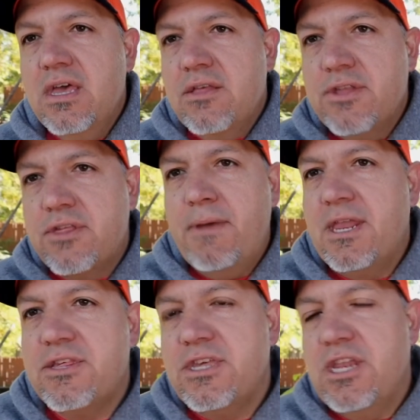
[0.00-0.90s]
Let's
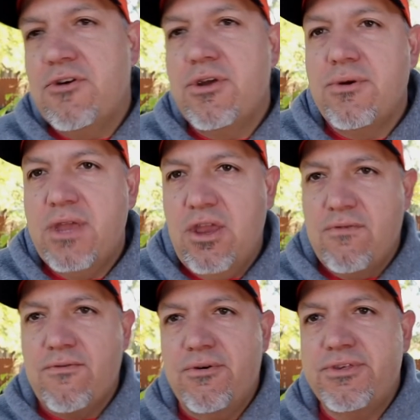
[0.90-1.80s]
paint a scenario here
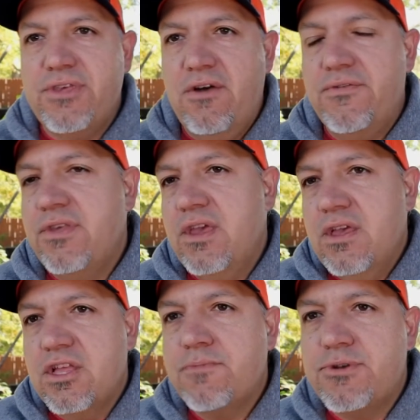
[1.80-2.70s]
for ourselves.
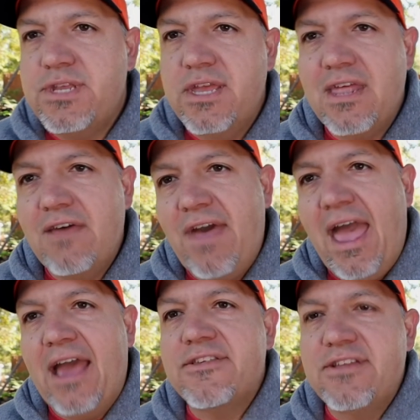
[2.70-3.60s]
Let's pretend that I've
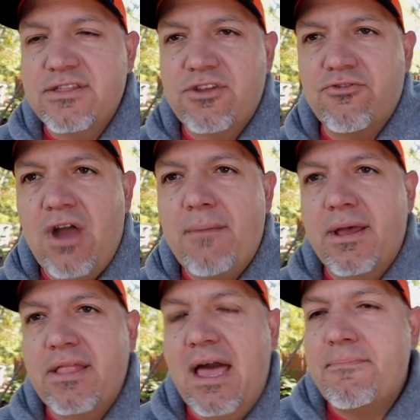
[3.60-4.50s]
accidentally dropped
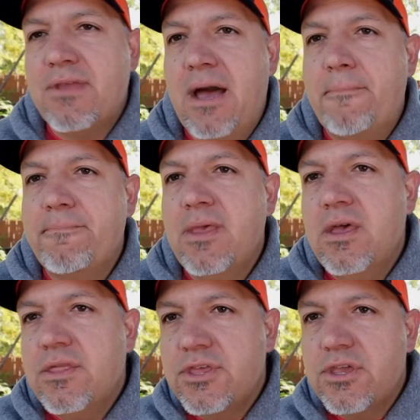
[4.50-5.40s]
my laptop.
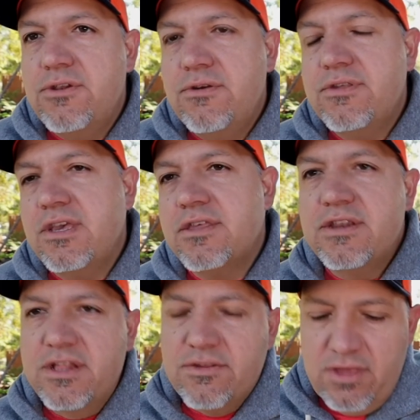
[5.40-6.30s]
The good news is
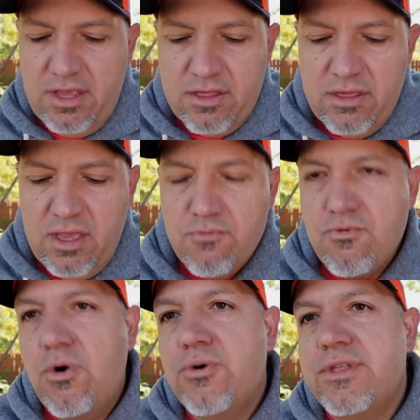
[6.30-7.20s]
that it's
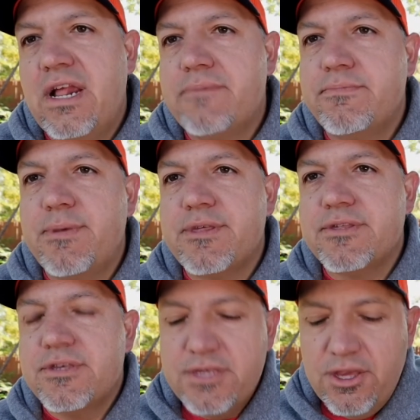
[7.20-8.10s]
enrolled in Apple
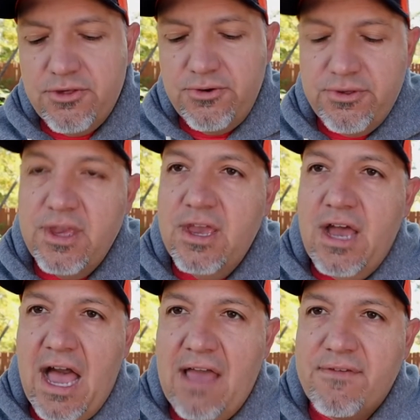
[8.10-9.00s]
Business Essentials.
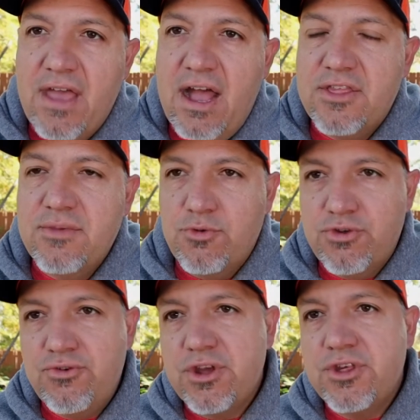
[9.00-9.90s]
I've got some
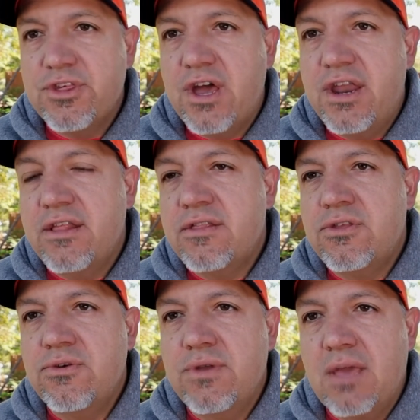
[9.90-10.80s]
restrictions on it
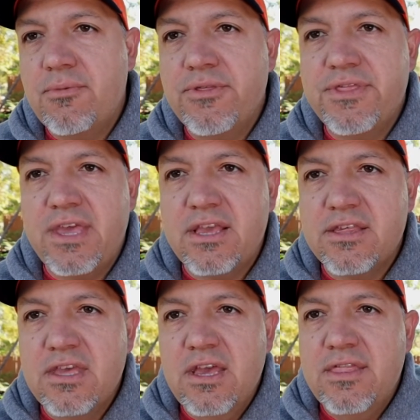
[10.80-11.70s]
to enable
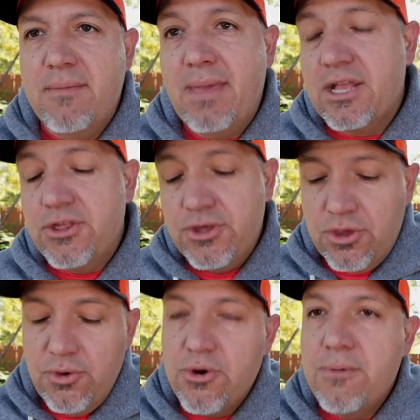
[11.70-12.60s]
things that make it
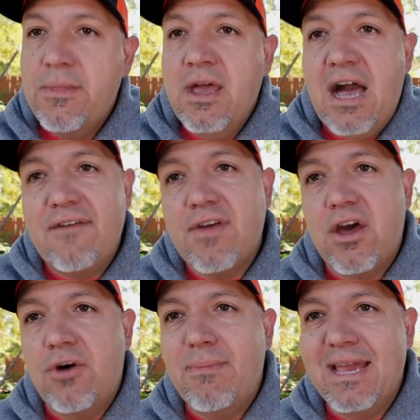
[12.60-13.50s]
secure. I've
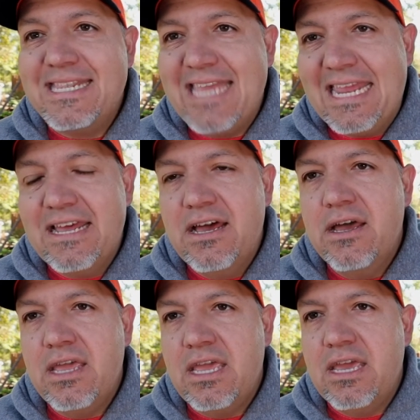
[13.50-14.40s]
got all my
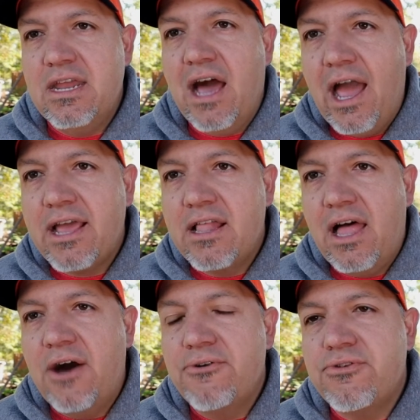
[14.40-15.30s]
data in
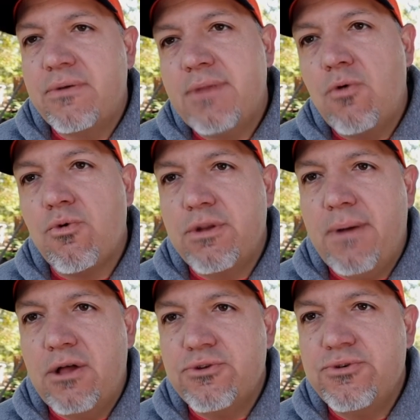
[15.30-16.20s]
iCloud, so I'm not worried
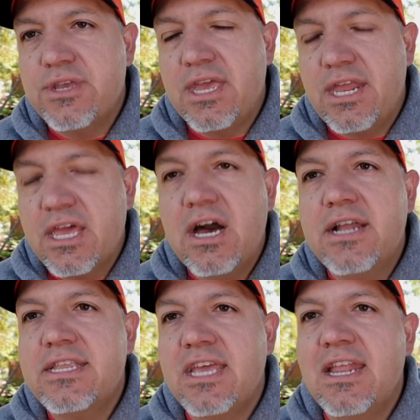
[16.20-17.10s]
about losing any
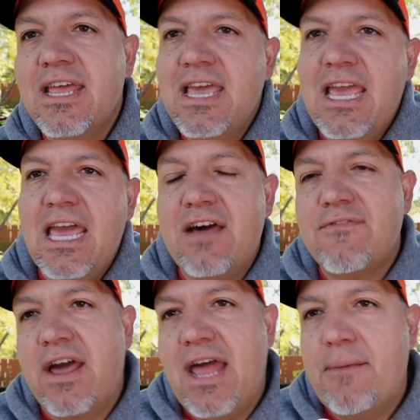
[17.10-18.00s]
content. And I've
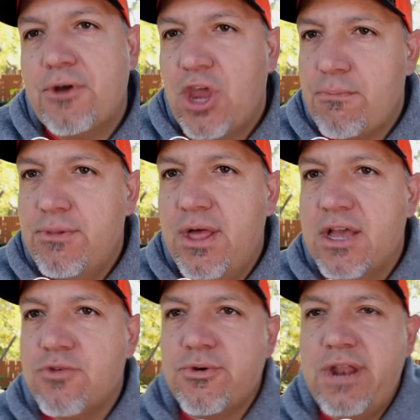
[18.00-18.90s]
got AppleCare
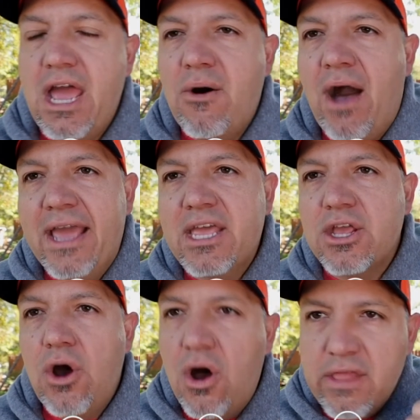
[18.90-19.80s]
Plus, where now I can
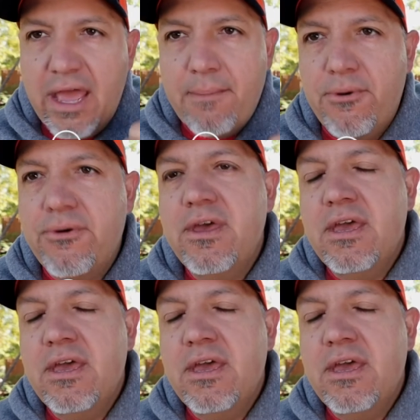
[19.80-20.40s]
call Apple,